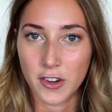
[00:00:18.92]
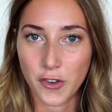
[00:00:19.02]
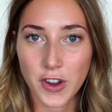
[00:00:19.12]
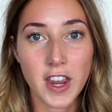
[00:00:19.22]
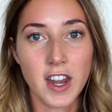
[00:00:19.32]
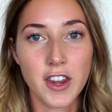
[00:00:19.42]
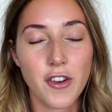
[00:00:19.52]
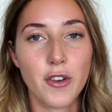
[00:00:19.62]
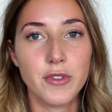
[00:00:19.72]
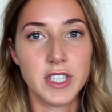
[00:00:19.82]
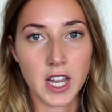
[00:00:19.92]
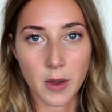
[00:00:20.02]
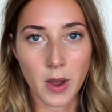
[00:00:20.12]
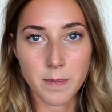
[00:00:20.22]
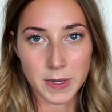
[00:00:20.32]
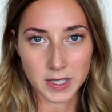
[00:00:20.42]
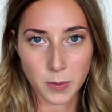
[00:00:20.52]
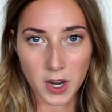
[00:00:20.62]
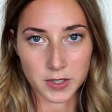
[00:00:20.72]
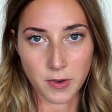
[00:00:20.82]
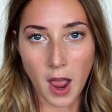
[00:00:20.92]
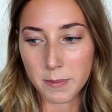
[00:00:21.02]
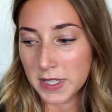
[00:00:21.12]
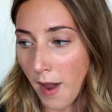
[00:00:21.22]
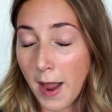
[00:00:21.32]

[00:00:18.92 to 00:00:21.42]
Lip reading: creating your own DIY beeswax wraps.